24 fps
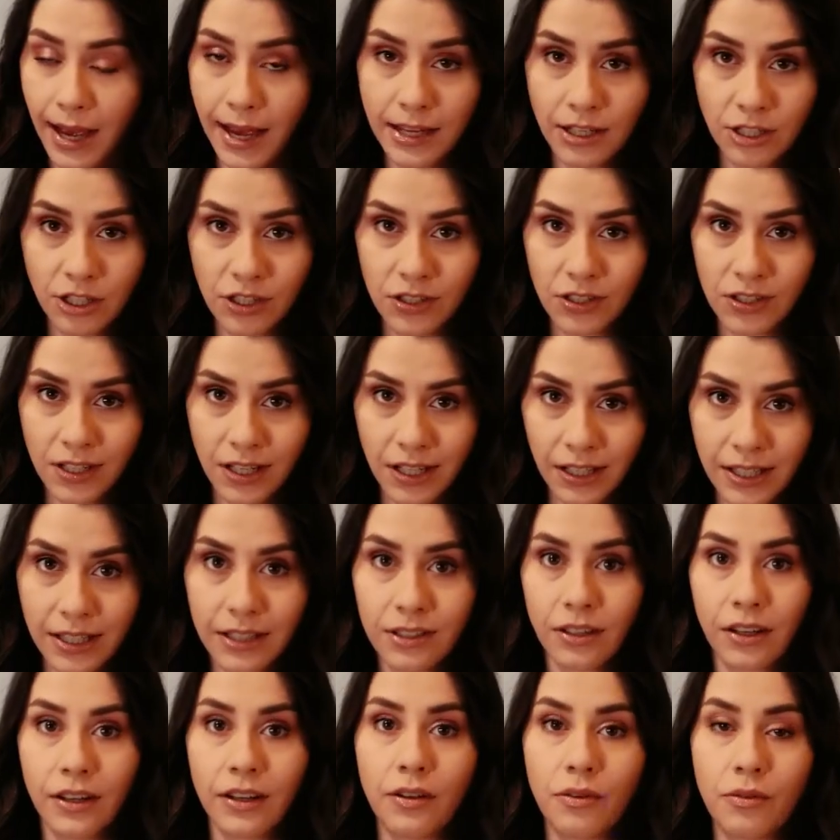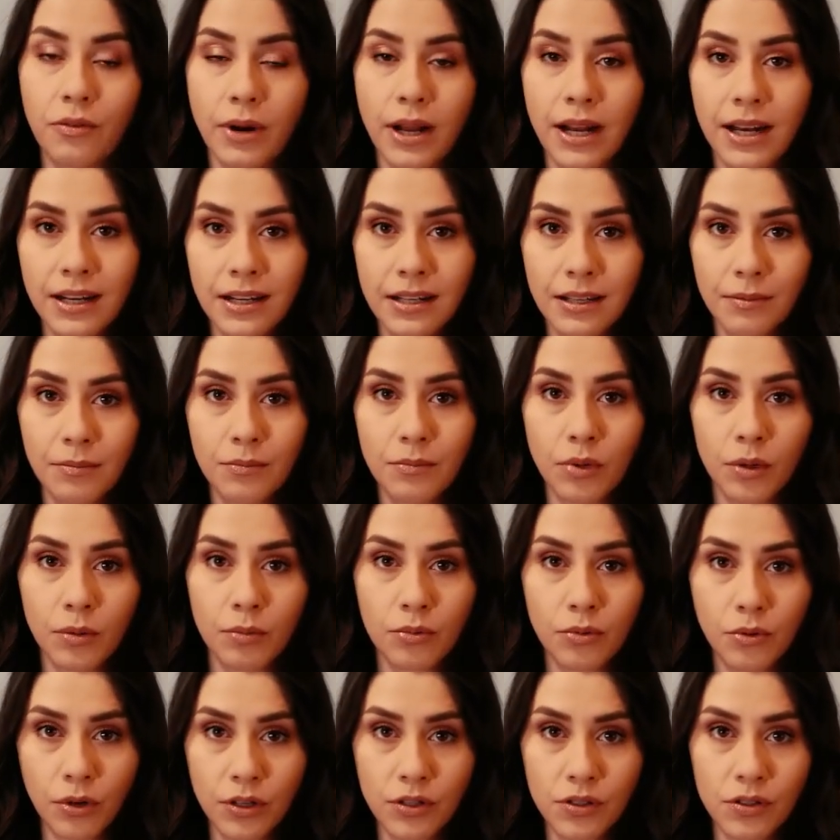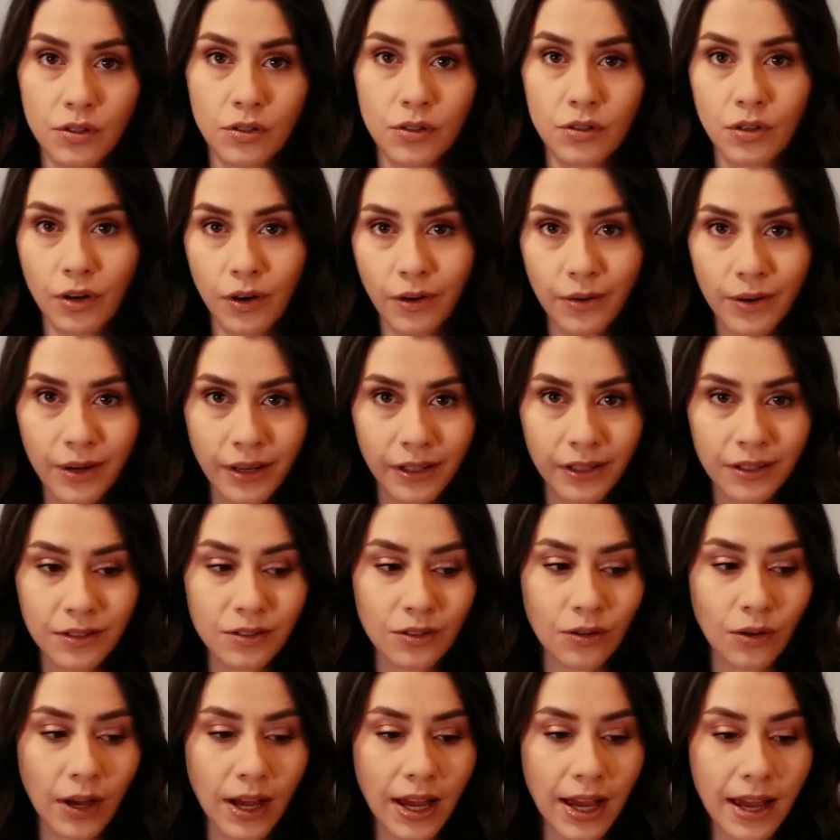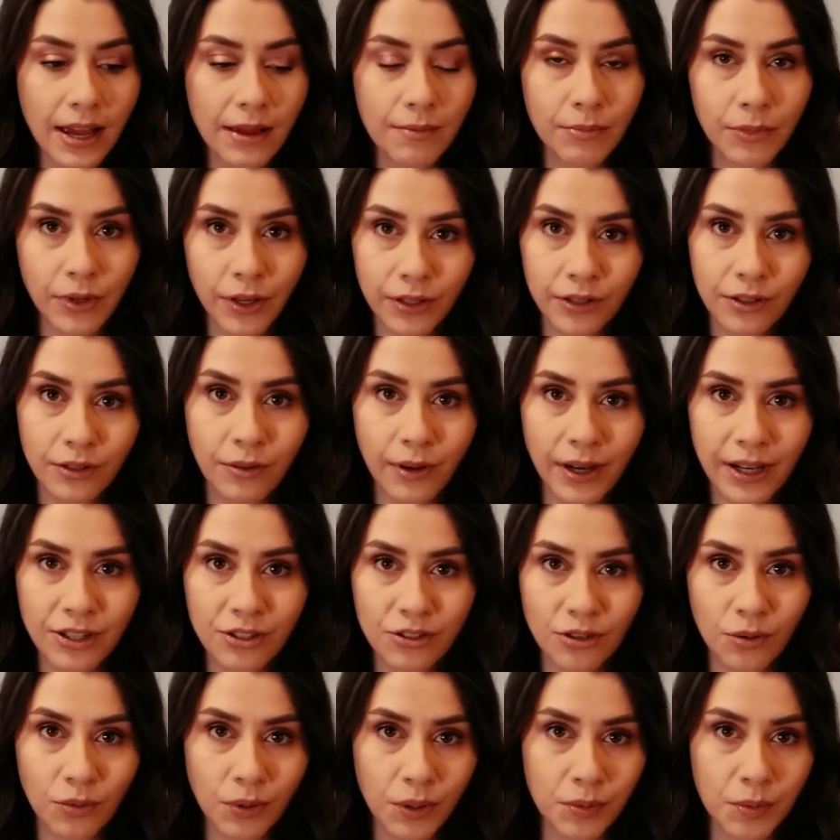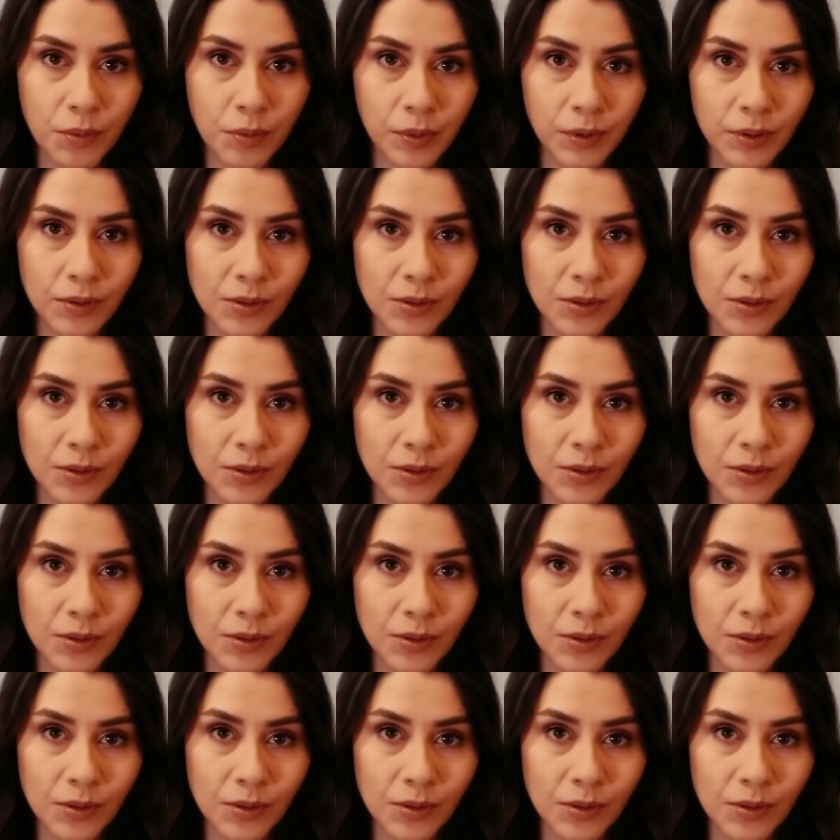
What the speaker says: I just clicked on a random Bob Ross tutorial, so I'm not quite sure what we will